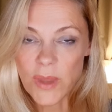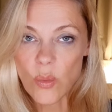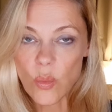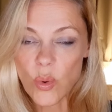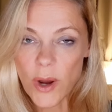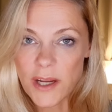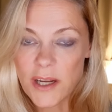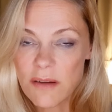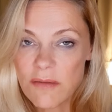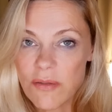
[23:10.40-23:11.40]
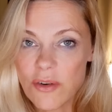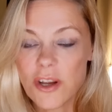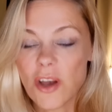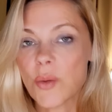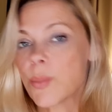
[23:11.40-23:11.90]
waiting for
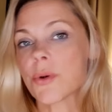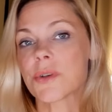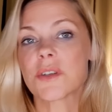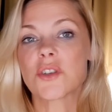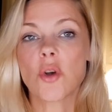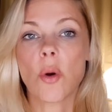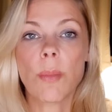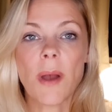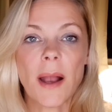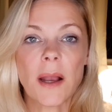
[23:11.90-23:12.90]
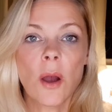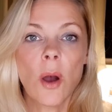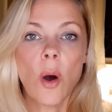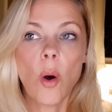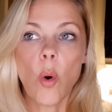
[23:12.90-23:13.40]
the other person to come back,
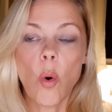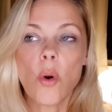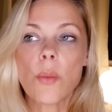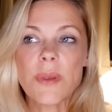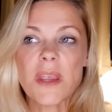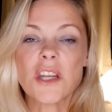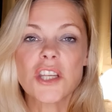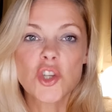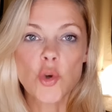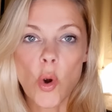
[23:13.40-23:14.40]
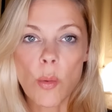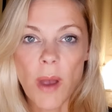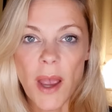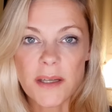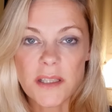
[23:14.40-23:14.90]
or be a
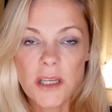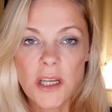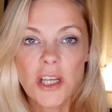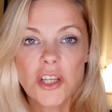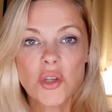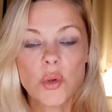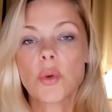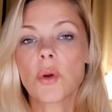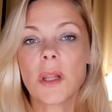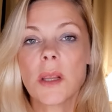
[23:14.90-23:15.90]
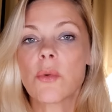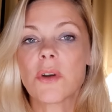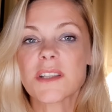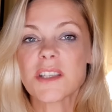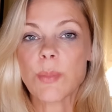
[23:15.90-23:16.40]
doormat to your
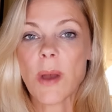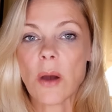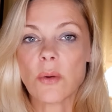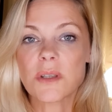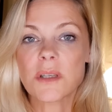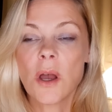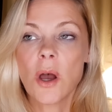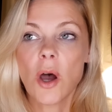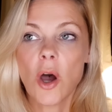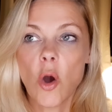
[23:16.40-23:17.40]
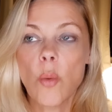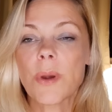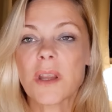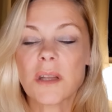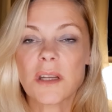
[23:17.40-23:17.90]
limerent spouse,
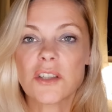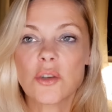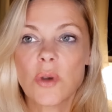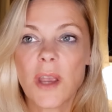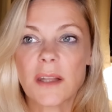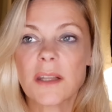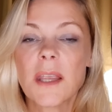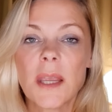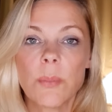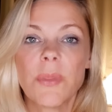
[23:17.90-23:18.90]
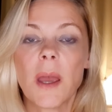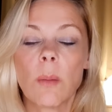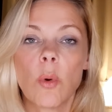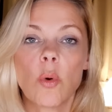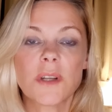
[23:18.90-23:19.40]
hoping that you can keep
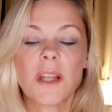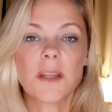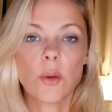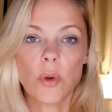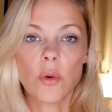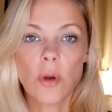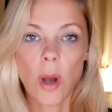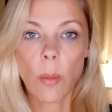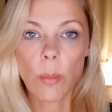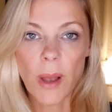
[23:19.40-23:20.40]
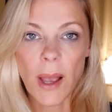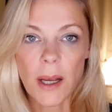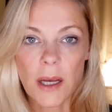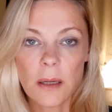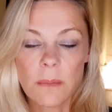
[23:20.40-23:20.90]
them or that they will come
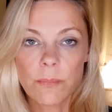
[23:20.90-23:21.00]
back.